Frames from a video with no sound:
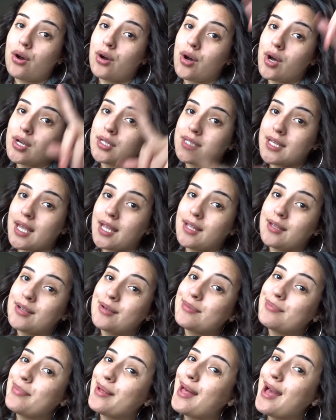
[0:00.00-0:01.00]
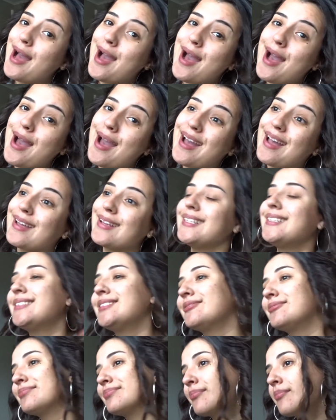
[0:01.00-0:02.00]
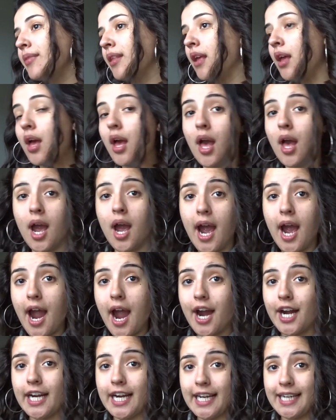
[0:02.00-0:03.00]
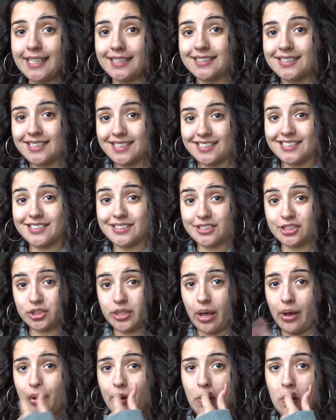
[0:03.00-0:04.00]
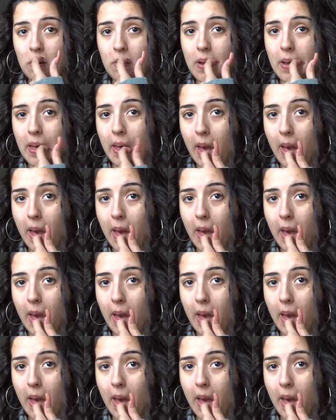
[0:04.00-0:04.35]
I say goodbye. All right, so,